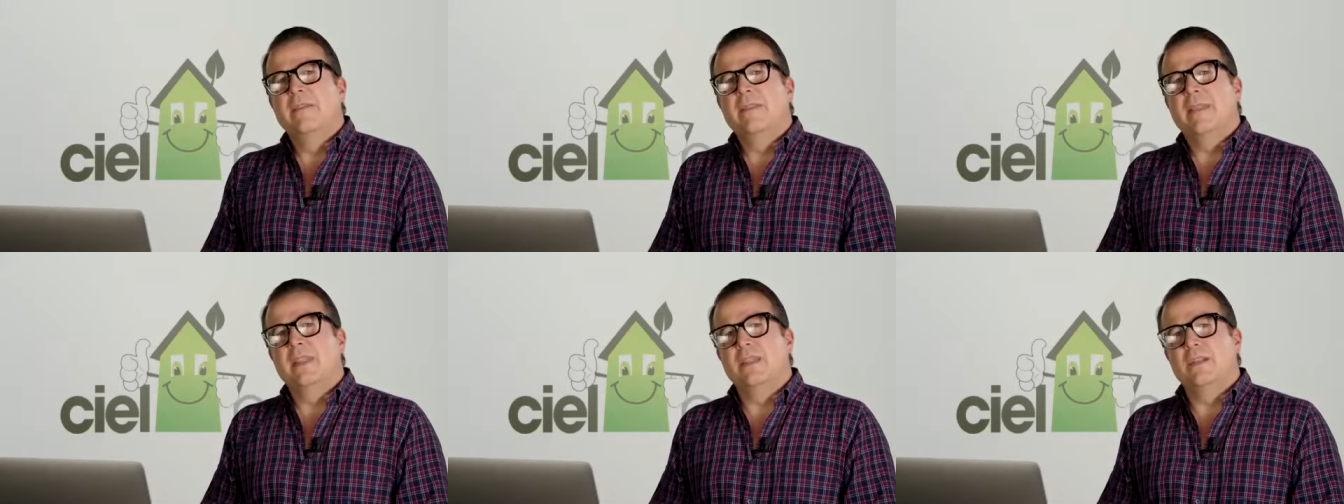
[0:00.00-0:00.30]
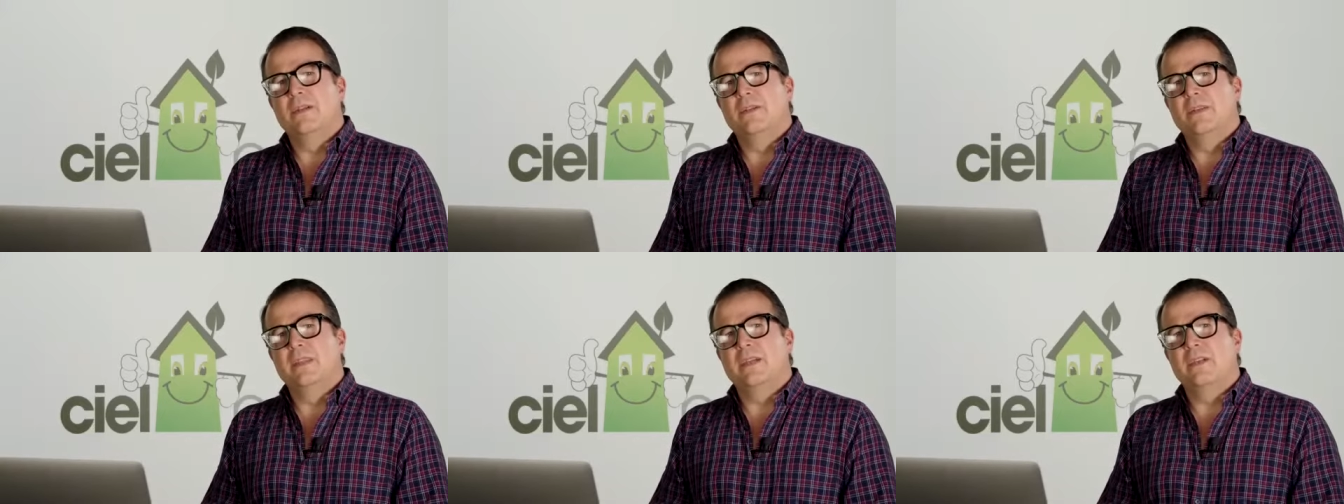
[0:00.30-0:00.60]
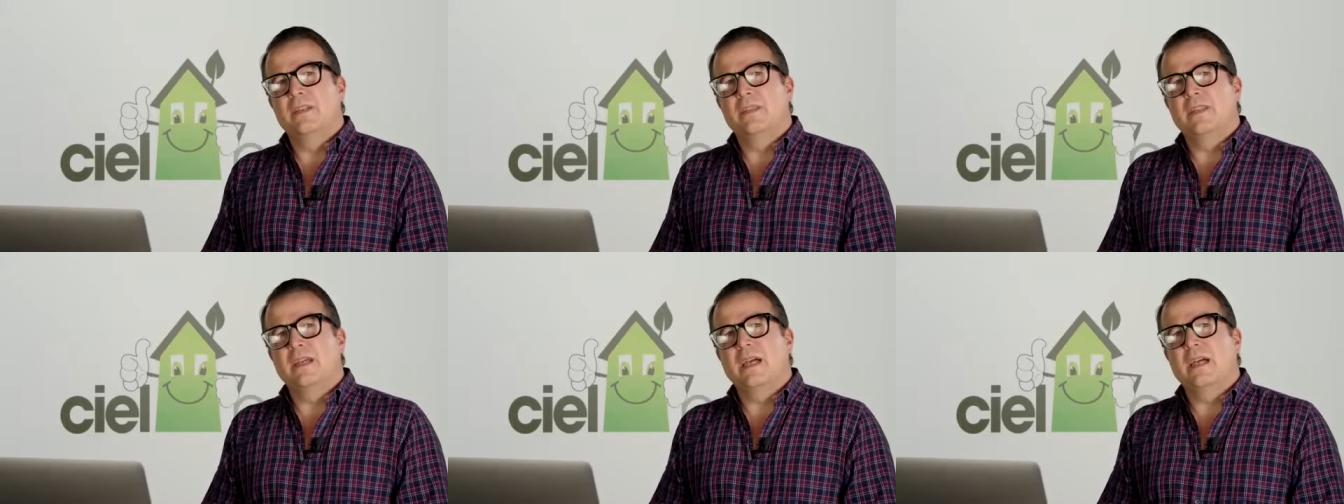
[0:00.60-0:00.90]
you know, the,
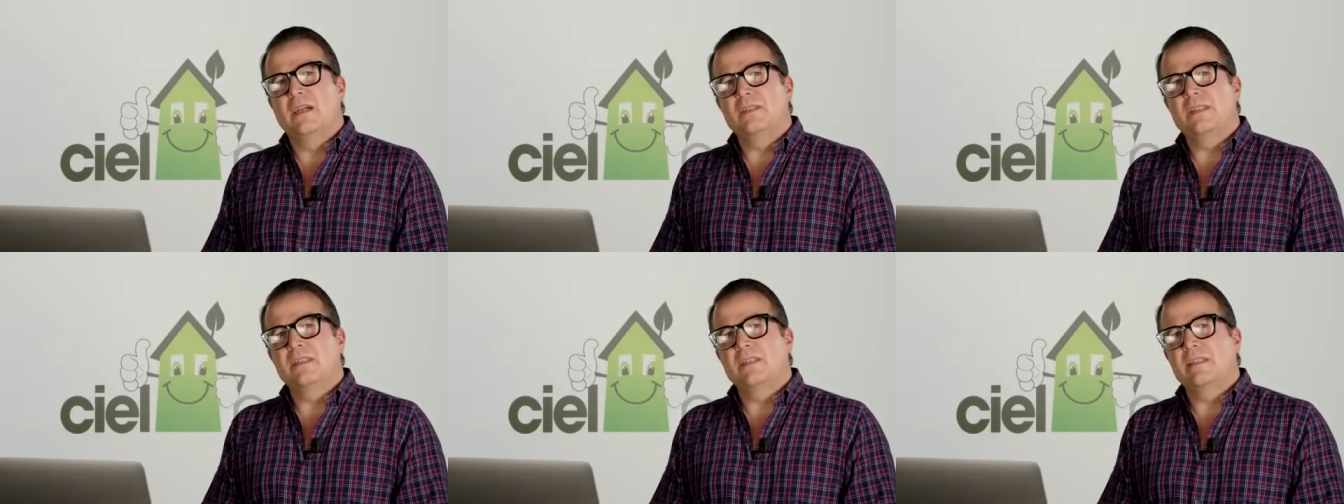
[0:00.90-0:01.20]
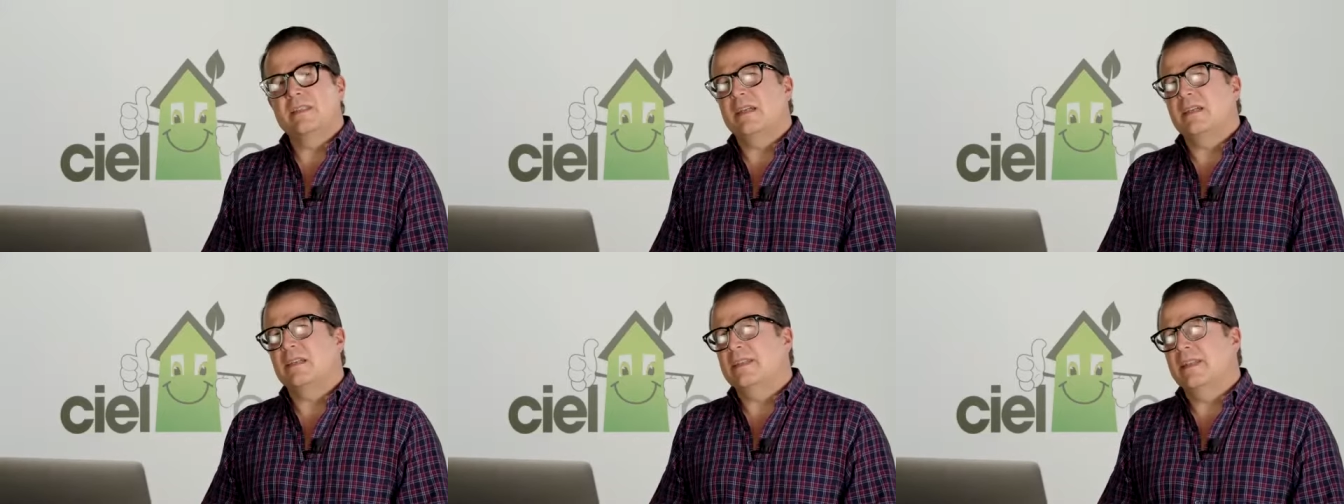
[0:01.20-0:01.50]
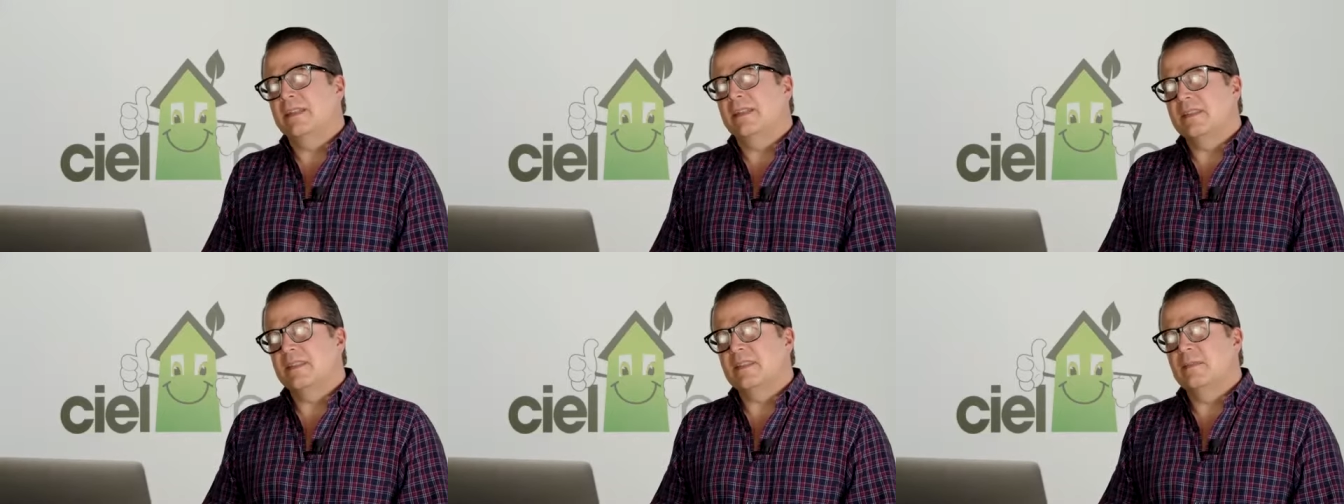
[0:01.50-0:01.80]
the housing stock
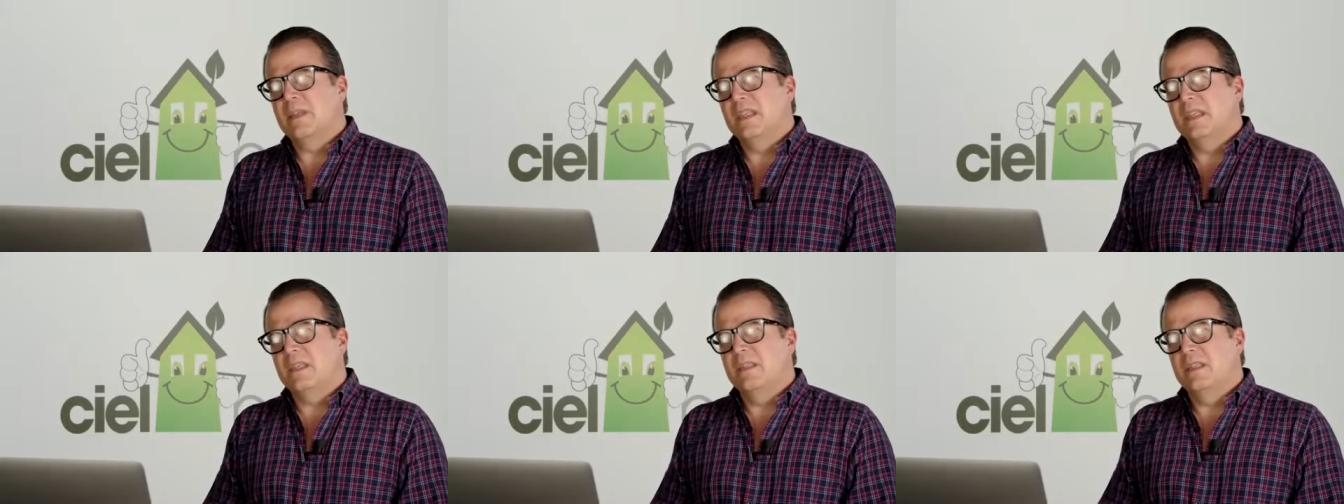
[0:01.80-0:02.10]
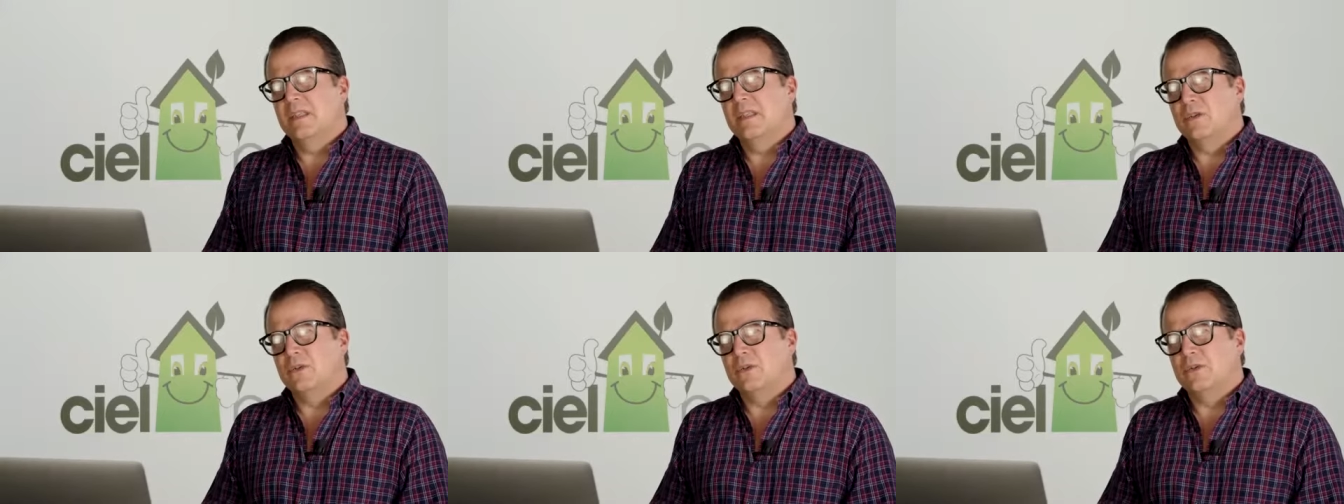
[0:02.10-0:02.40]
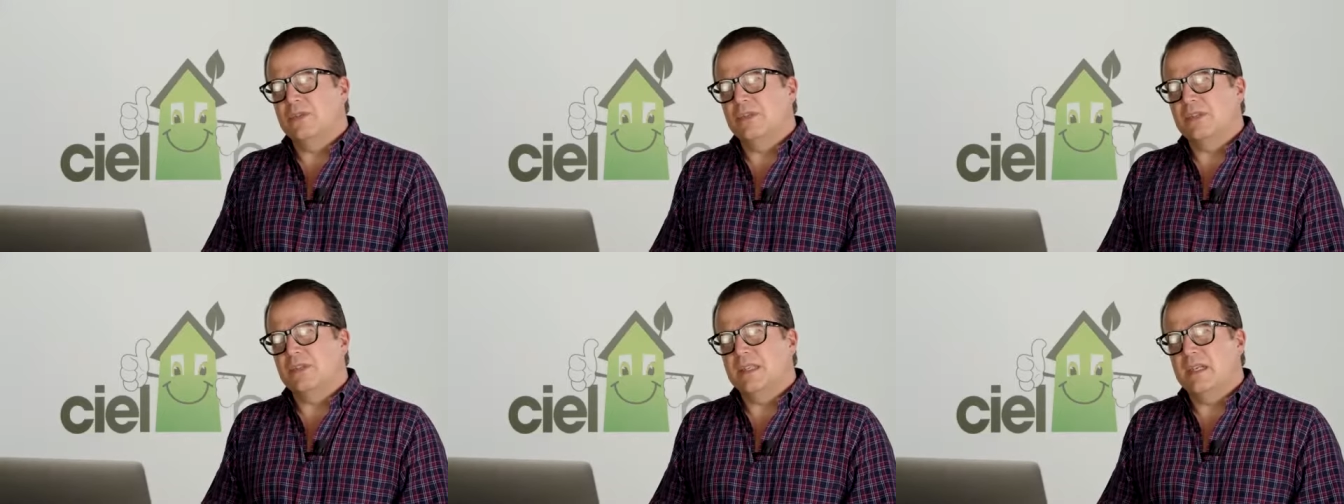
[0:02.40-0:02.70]
tends to be on the
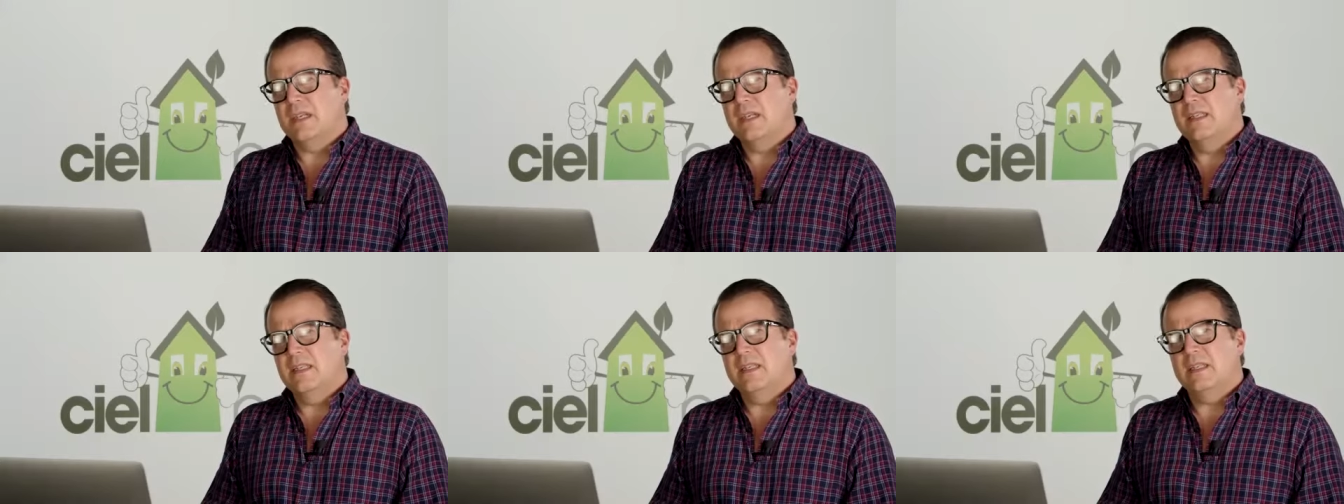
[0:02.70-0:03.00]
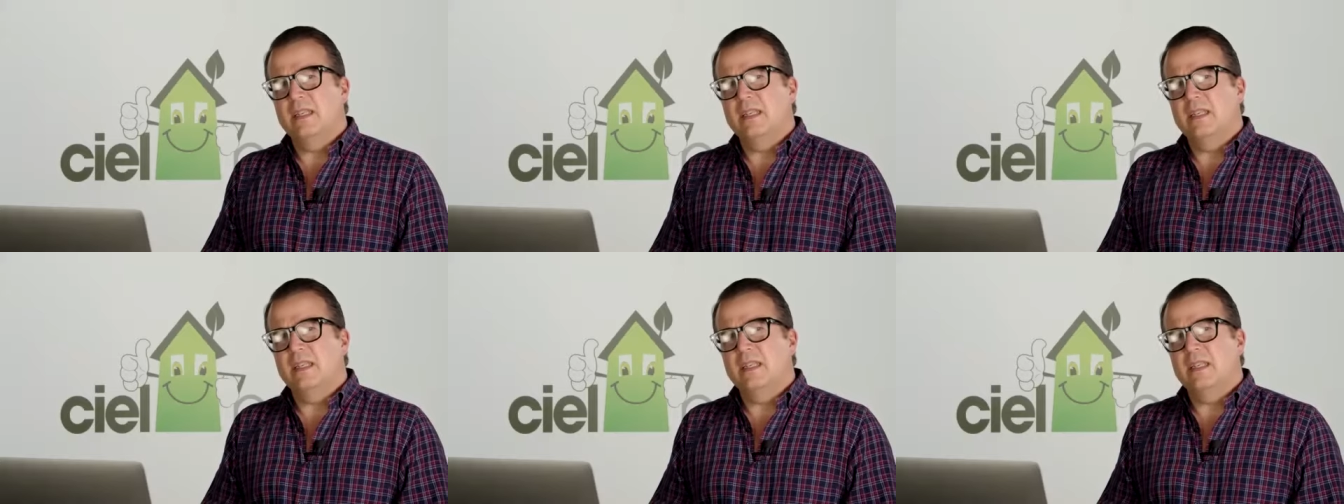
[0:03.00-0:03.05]
older side,